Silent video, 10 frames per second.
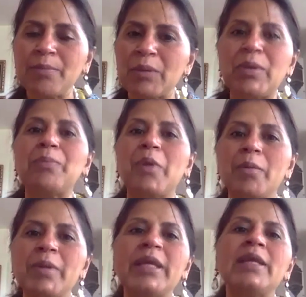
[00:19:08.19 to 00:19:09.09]
but we'll
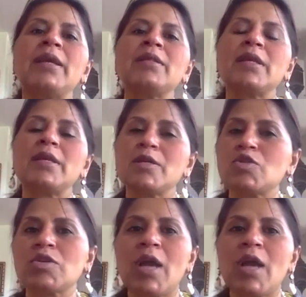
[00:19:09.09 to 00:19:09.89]
probably in the years to